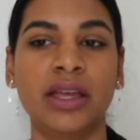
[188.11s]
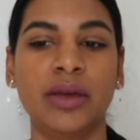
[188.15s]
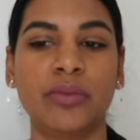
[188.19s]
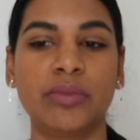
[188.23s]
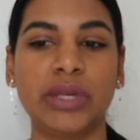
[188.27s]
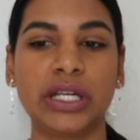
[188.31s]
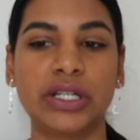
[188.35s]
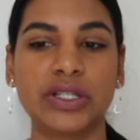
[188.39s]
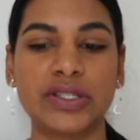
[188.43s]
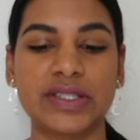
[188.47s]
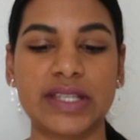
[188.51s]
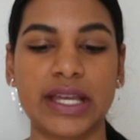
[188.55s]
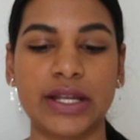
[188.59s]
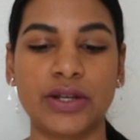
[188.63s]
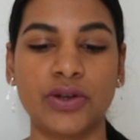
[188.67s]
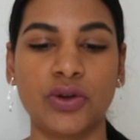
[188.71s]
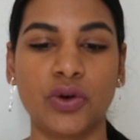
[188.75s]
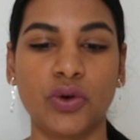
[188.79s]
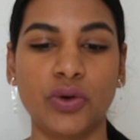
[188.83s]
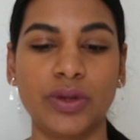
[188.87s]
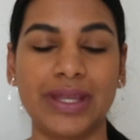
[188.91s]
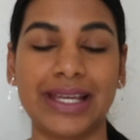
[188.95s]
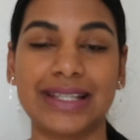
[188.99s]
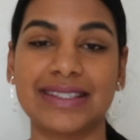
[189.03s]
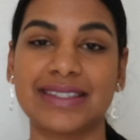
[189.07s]
because I
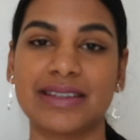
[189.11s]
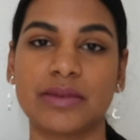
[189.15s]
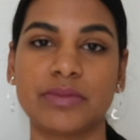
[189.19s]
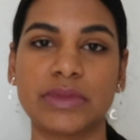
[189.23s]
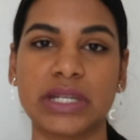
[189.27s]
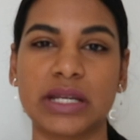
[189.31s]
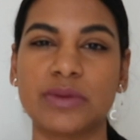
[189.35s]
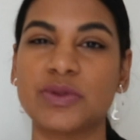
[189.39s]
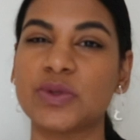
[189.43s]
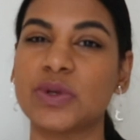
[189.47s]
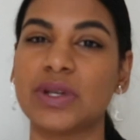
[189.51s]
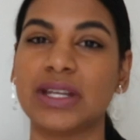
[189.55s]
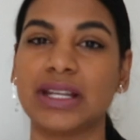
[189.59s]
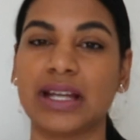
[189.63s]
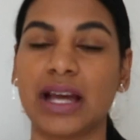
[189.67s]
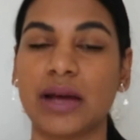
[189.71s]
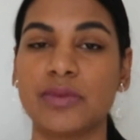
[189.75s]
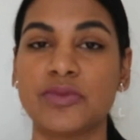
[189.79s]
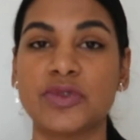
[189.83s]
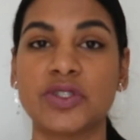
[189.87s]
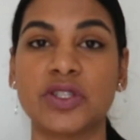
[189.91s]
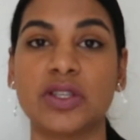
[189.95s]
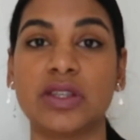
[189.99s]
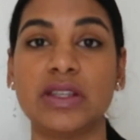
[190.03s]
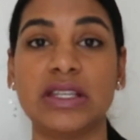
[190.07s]
know that sometimes when it
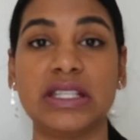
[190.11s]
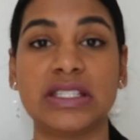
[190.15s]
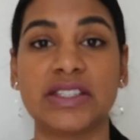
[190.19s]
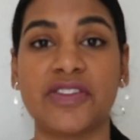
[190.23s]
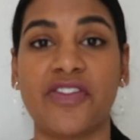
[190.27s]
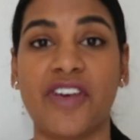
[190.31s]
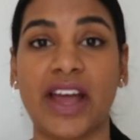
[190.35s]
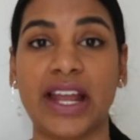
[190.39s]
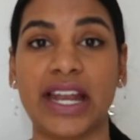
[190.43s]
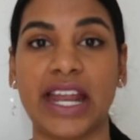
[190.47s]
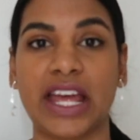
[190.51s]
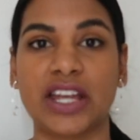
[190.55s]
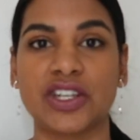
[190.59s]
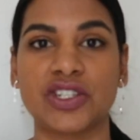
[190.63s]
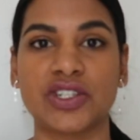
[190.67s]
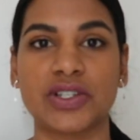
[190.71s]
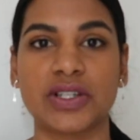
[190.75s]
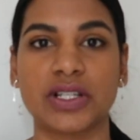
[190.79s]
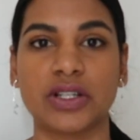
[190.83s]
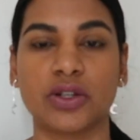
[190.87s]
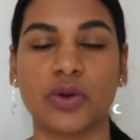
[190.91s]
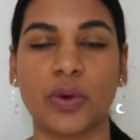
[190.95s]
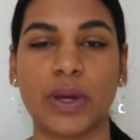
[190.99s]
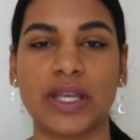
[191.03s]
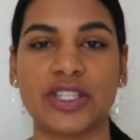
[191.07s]
comes to these
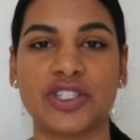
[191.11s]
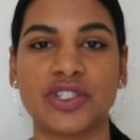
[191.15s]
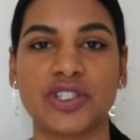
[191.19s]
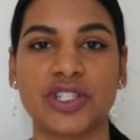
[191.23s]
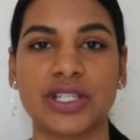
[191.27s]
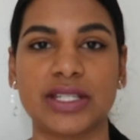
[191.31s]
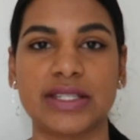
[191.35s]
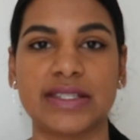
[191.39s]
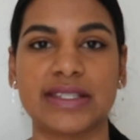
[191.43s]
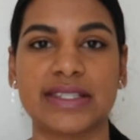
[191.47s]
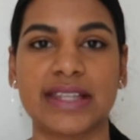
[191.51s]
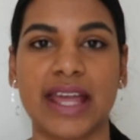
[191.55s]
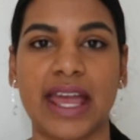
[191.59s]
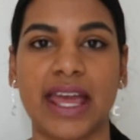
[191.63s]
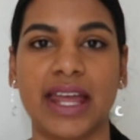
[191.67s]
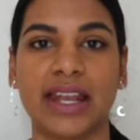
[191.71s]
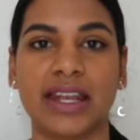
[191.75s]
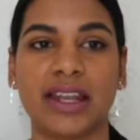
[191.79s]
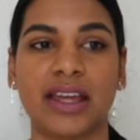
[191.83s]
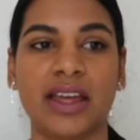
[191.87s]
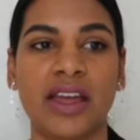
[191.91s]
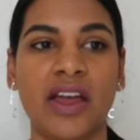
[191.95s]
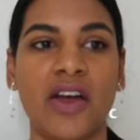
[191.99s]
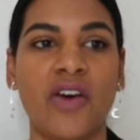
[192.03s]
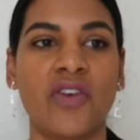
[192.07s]
financial questions
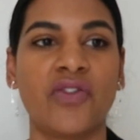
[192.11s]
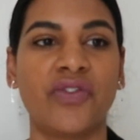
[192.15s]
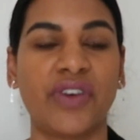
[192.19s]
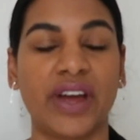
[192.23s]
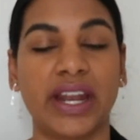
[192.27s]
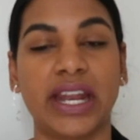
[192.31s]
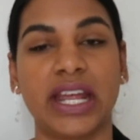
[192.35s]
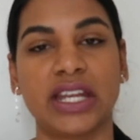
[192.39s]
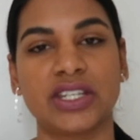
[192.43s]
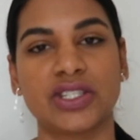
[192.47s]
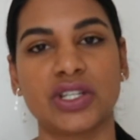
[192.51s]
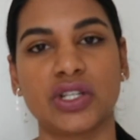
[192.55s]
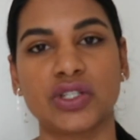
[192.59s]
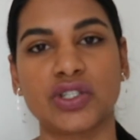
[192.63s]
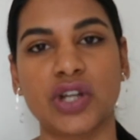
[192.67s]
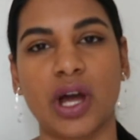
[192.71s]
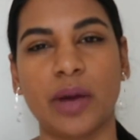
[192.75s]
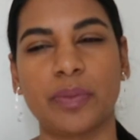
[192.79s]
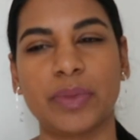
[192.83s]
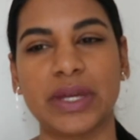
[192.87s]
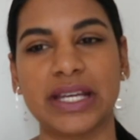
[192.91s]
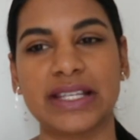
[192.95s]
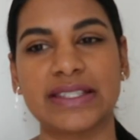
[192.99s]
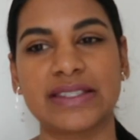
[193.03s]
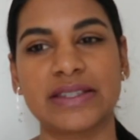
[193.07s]
and financial
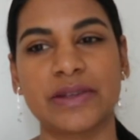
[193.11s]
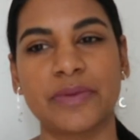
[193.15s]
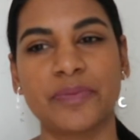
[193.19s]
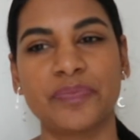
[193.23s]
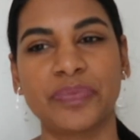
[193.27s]
topics,